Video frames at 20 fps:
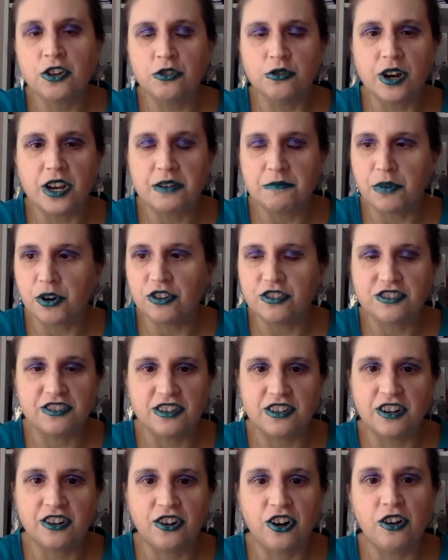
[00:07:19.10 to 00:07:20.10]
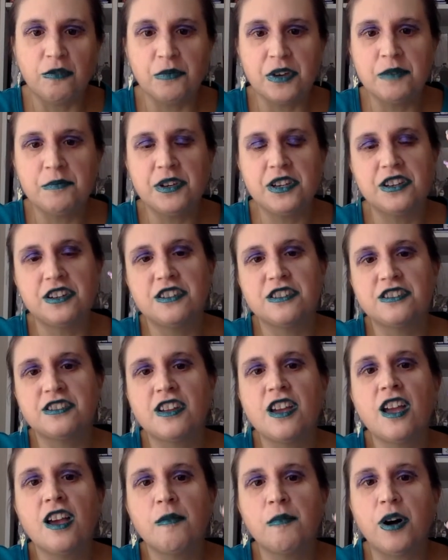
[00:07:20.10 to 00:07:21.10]
great person at all, maybe it is
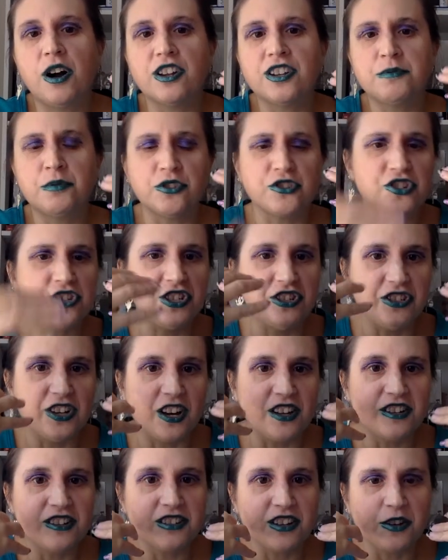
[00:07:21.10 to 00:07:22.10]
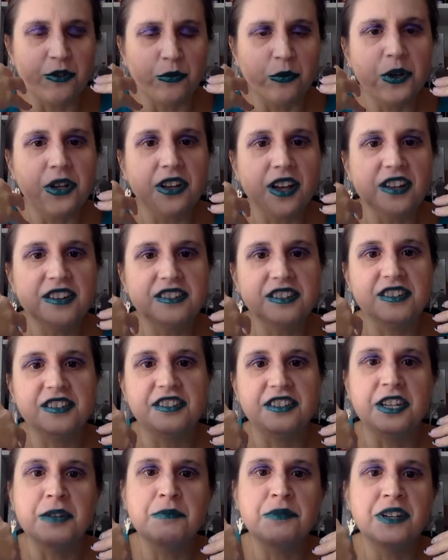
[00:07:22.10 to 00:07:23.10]
possible she does like realize this
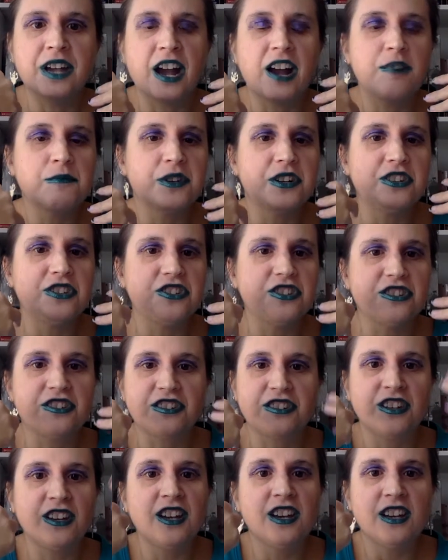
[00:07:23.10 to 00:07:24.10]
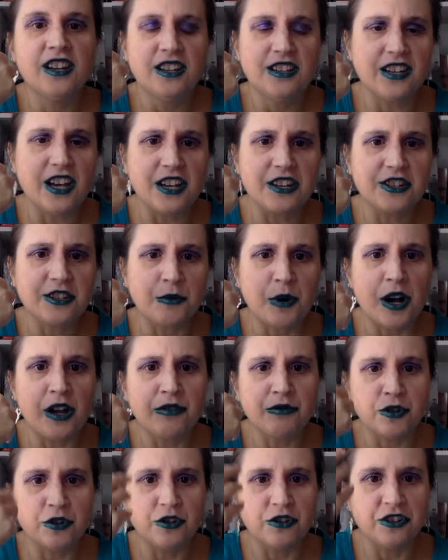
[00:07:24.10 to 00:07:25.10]
deep down, but it just takes a while
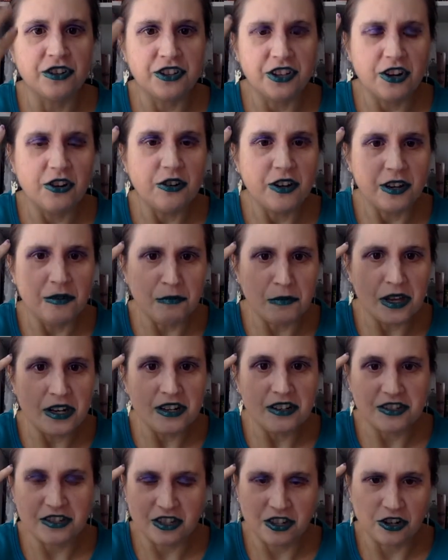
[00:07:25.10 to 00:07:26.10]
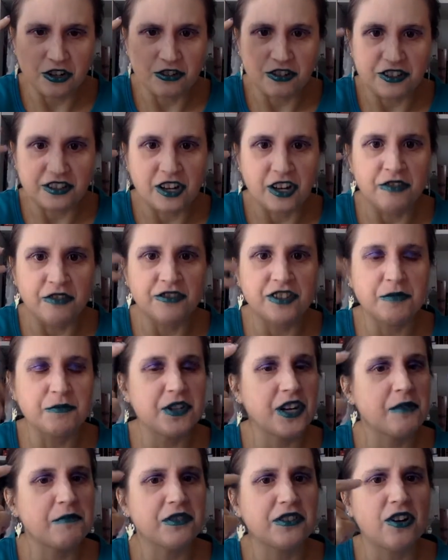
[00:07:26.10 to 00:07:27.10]
for her to, you know, admit it to herself.
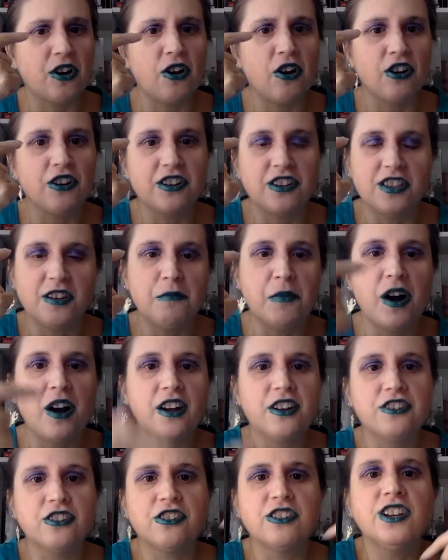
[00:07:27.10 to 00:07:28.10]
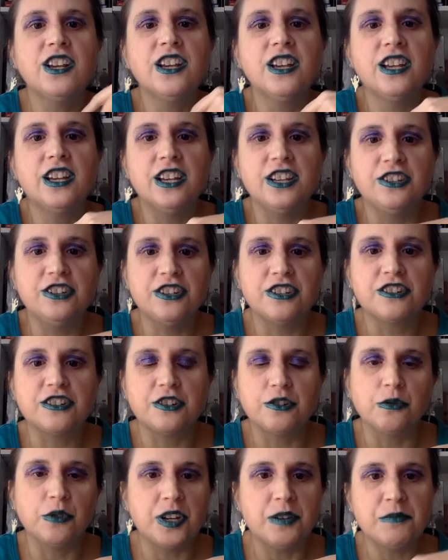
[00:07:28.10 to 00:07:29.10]
Sometimes the heart and the mind are in
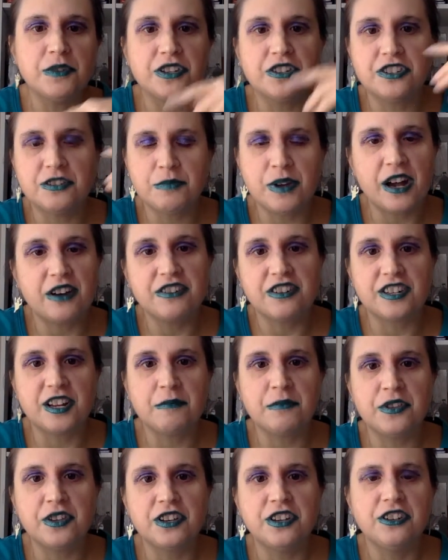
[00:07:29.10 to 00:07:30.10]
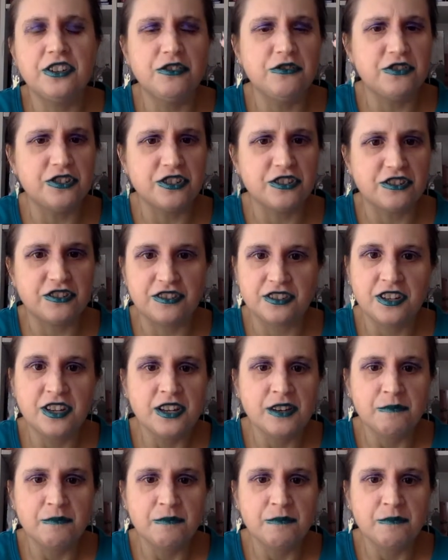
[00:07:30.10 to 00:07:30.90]
disagreement about something, and you just